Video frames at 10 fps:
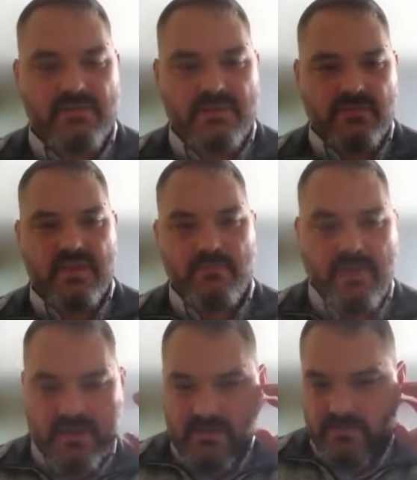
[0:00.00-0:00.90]
but just think
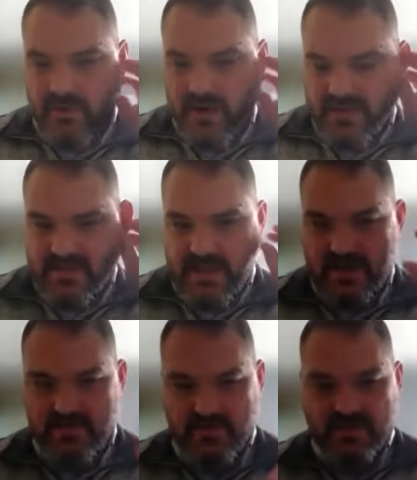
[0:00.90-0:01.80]
back to Brian's
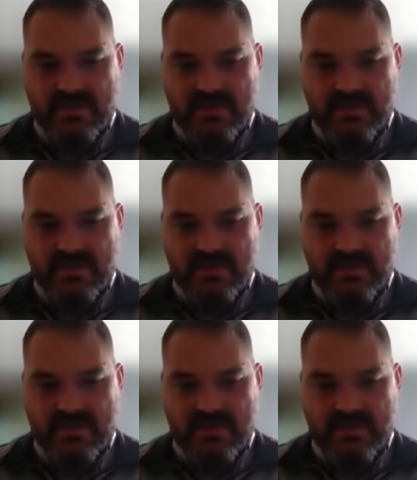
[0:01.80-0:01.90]
slides where you